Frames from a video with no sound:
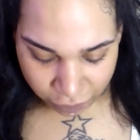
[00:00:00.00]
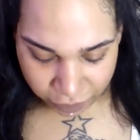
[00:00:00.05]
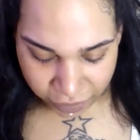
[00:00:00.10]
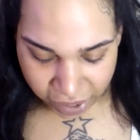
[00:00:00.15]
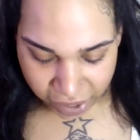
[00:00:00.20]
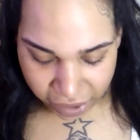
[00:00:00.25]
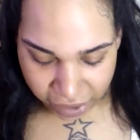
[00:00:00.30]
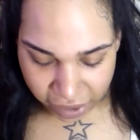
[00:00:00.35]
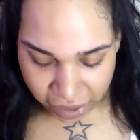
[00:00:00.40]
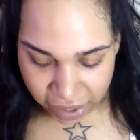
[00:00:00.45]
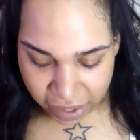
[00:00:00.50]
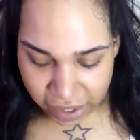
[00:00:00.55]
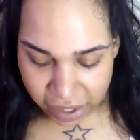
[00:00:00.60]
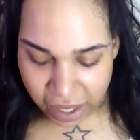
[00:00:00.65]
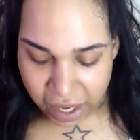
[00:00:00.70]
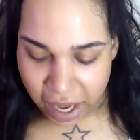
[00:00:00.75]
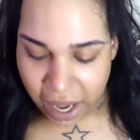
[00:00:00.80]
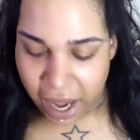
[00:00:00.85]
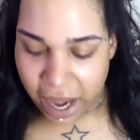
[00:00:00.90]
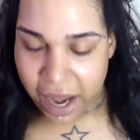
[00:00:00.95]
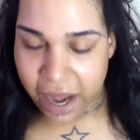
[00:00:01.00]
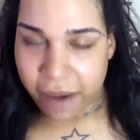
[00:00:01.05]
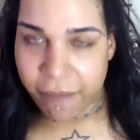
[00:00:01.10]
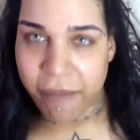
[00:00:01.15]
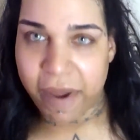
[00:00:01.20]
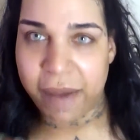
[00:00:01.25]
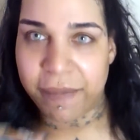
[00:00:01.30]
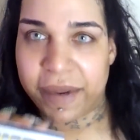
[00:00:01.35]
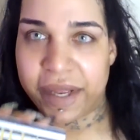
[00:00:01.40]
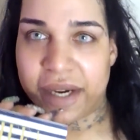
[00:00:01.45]
but
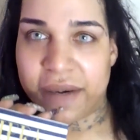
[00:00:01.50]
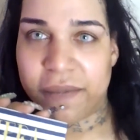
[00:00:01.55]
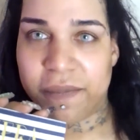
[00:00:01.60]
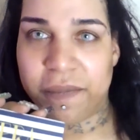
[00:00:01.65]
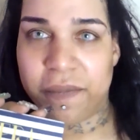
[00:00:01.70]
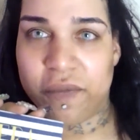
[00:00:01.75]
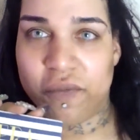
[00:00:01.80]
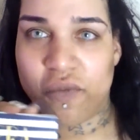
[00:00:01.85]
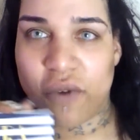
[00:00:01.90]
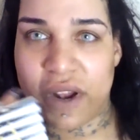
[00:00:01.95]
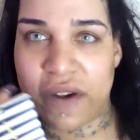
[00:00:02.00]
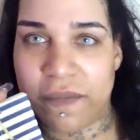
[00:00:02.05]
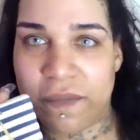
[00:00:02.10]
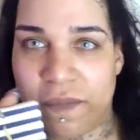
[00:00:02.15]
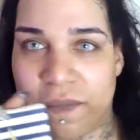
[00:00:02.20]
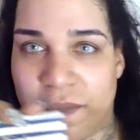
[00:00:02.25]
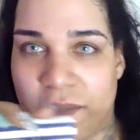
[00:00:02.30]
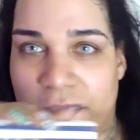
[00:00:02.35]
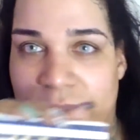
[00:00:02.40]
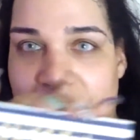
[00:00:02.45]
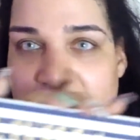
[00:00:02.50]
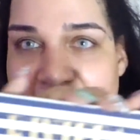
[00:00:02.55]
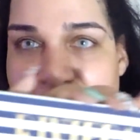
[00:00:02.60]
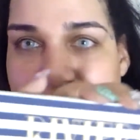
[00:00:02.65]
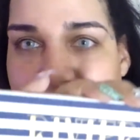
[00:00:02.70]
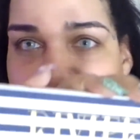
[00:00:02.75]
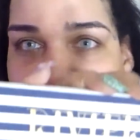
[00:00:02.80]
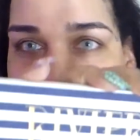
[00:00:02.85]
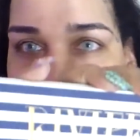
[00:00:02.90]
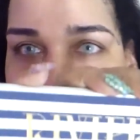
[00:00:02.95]
one
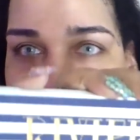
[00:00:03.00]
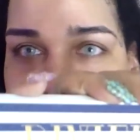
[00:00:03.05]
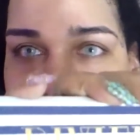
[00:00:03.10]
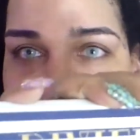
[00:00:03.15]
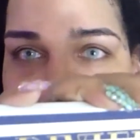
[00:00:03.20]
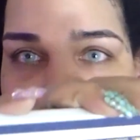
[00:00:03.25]
palette is going